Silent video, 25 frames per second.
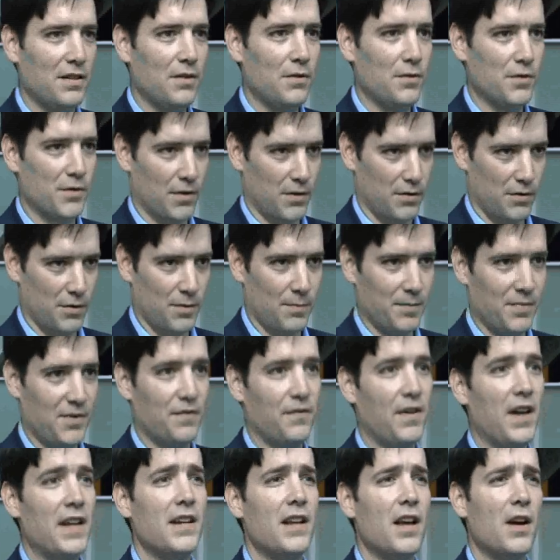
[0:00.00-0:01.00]
user groups,
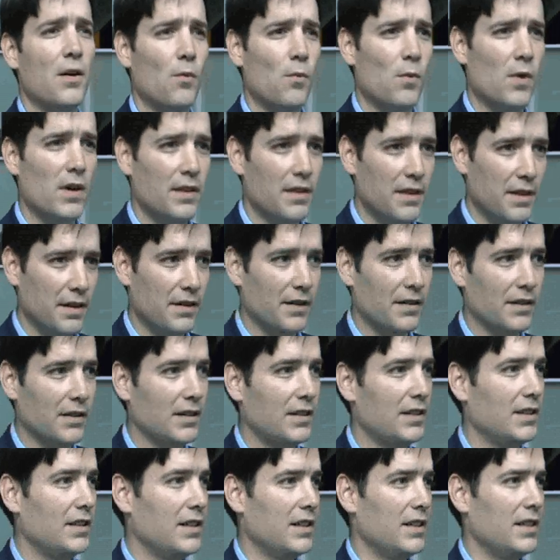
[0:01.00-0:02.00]
find out what their
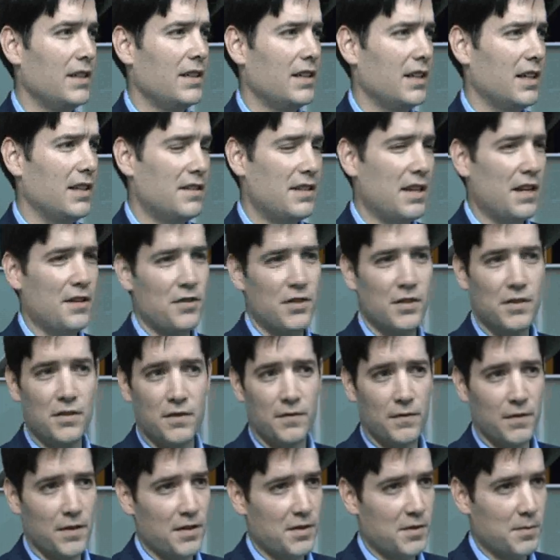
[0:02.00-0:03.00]
intentions
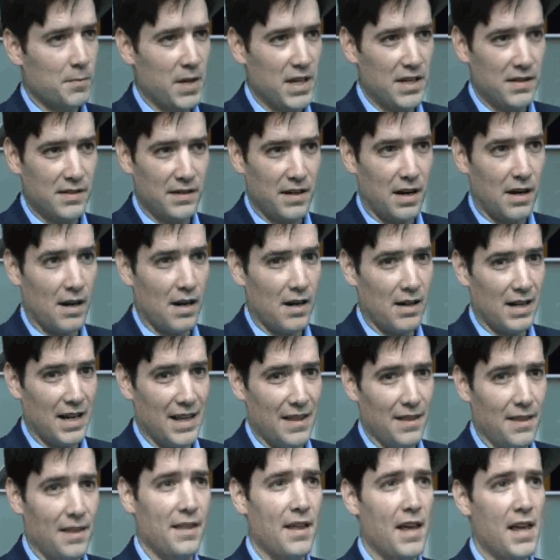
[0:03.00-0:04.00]
for the space are,
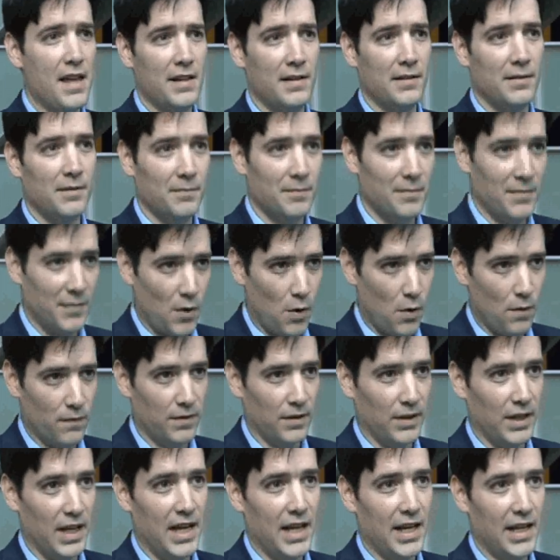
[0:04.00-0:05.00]
and then
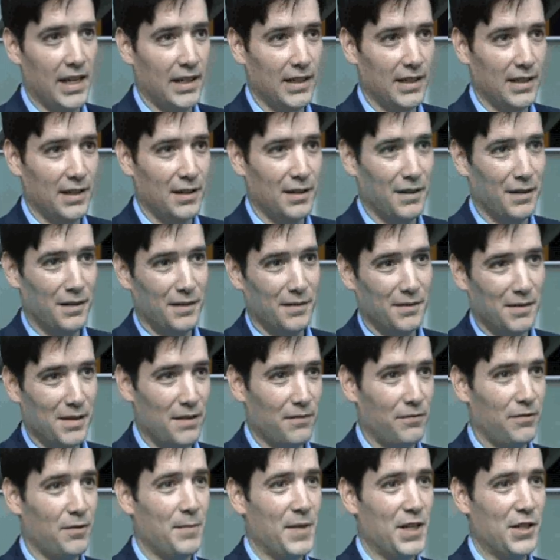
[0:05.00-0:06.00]
overlay
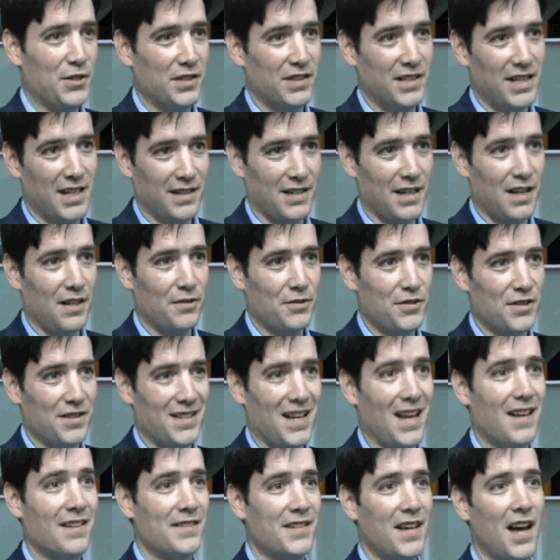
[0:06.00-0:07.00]
information technologies
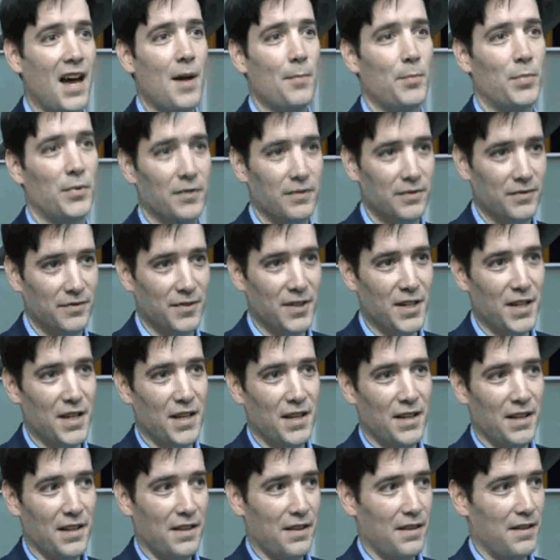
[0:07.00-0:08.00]
on top of
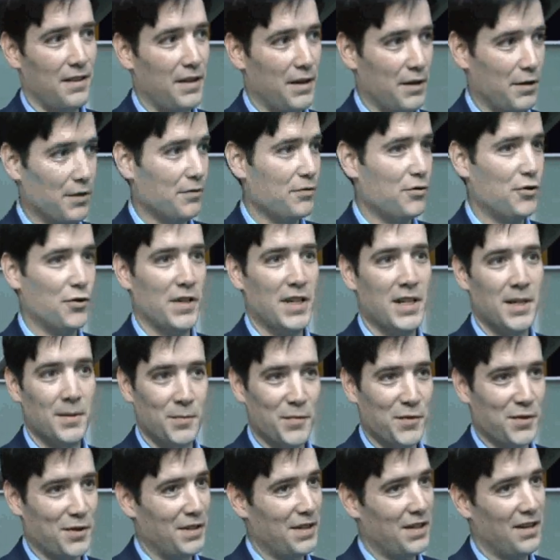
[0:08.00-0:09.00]
their
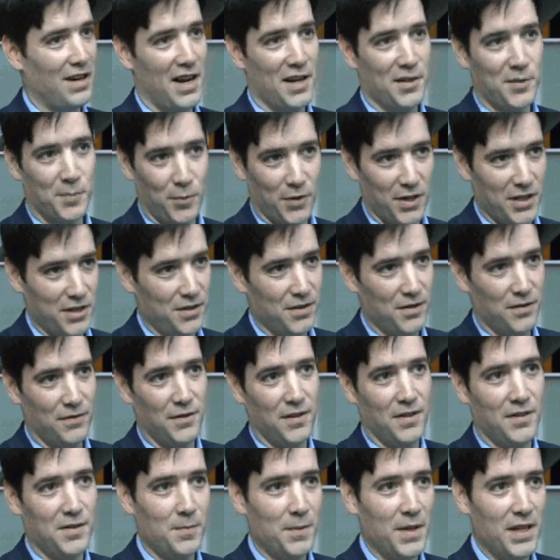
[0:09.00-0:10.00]
dreams and their aspirations for
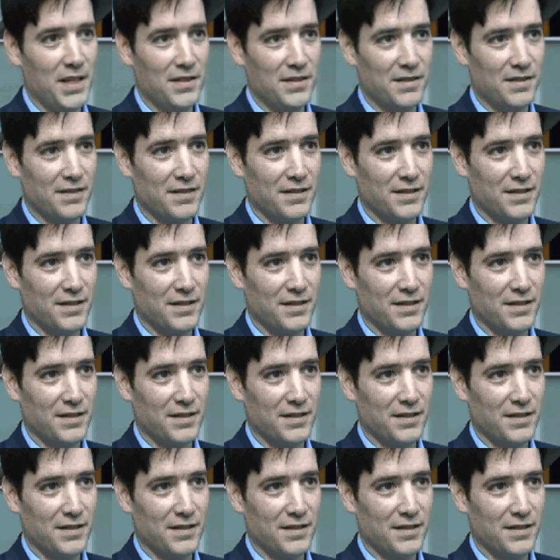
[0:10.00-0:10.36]
the space.